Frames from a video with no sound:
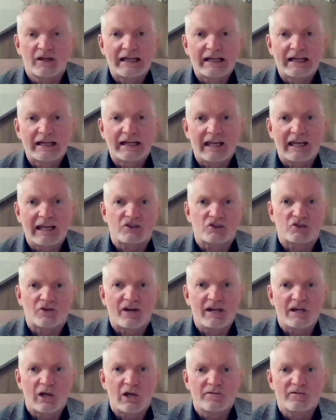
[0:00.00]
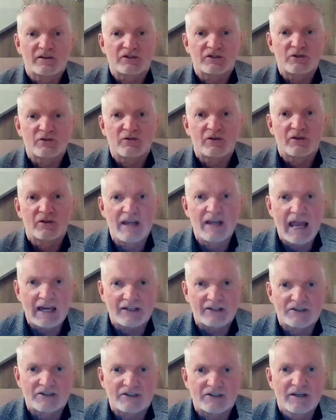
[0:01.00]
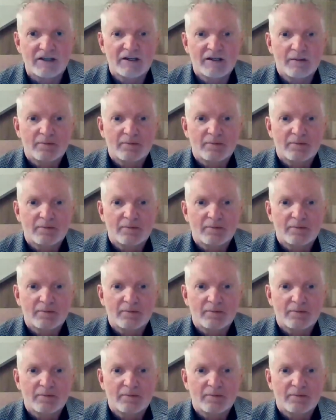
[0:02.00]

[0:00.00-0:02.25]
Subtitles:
click straight over to the next